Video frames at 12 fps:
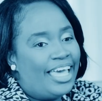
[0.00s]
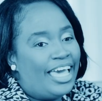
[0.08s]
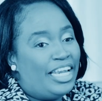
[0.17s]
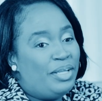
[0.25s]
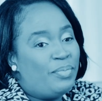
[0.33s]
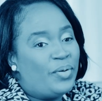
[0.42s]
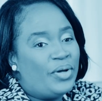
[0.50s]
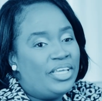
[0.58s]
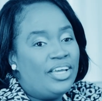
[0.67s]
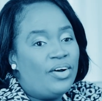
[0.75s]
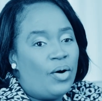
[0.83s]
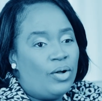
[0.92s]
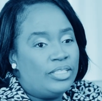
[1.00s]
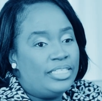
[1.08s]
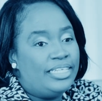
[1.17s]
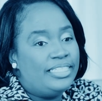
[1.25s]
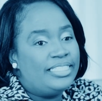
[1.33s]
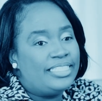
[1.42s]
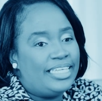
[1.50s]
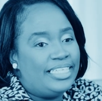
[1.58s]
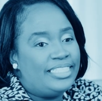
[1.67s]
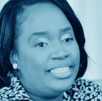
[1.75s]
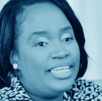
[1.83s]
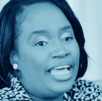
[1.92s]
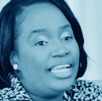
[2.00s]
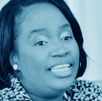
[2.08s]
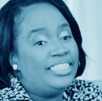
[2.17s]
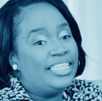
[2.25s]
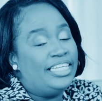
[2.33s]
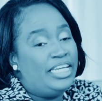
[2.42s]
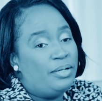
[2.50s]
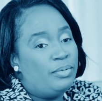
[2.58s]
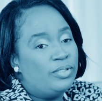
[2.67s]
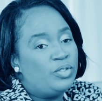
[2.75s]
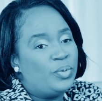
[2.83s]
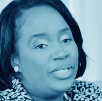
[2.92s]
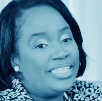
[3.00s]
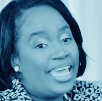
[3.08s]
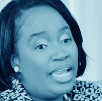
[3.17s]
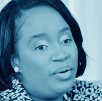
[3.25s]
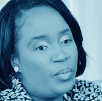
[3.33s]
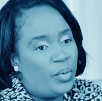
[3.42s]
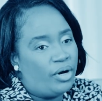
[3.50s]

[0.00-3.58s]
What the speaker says: An employee called in stating that he's unable to attend